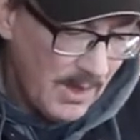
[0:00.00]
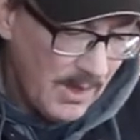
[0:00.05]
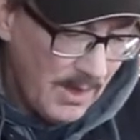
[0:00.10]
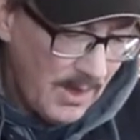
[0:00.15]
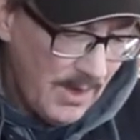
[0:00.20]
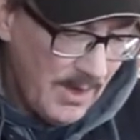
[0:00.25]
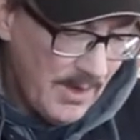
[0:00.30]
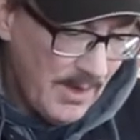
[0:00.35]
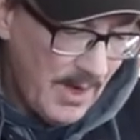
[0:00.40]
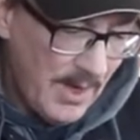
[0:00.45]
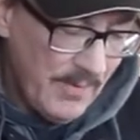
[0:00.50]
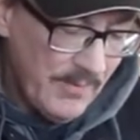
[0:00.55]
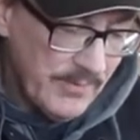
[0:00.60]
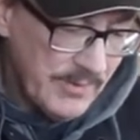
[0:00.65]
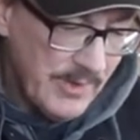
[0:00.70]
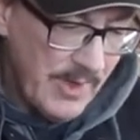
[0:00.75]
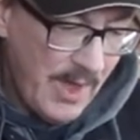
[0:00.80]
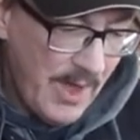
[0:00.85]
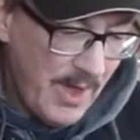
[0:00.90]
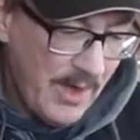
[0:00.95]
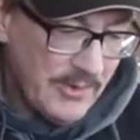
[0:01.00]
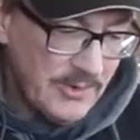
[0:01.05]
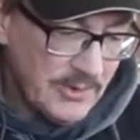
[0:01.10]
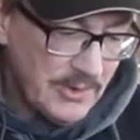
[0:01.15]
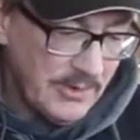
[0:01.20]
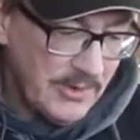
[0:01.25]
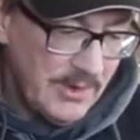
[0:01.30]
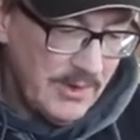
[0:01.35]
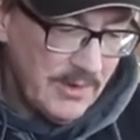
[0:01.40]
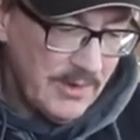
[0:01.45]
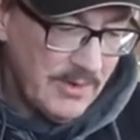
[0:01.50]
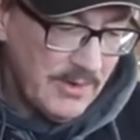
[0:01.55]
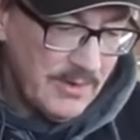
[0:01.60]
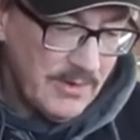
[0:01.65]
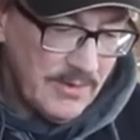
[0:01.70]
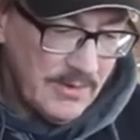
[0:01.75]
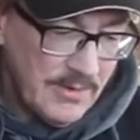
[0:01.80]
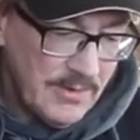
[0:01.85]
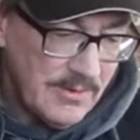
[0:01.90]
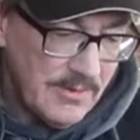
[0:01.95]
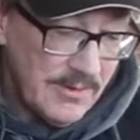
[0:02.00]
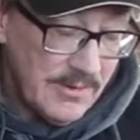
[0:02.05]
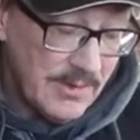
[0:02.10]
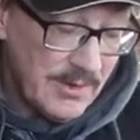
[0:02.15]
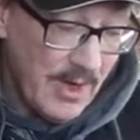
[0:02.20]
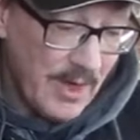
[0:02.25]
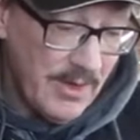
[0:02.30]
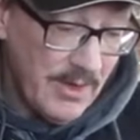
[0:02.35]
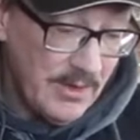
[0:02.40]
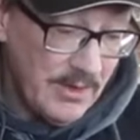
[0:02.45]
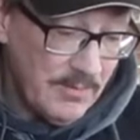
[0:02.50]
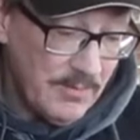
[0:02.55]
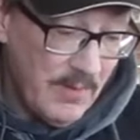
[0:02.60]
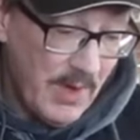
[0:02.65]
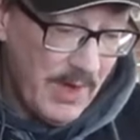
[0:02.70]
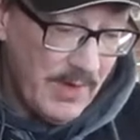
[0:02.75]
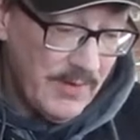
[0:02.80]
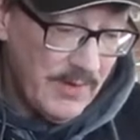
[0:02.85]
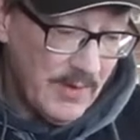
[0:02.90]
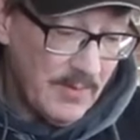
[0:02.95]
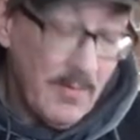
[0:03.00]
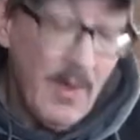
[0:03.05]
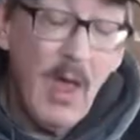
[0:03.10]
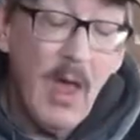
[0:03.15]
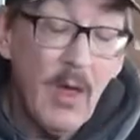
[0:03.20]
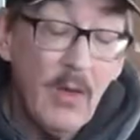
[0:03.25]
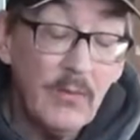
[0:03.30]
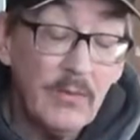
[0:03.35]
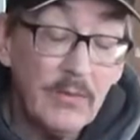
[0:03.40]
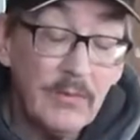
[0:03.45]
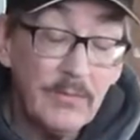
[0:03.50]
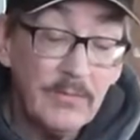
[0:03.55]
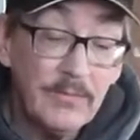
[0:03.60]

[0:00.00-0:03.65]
And I was actually stunned by the amount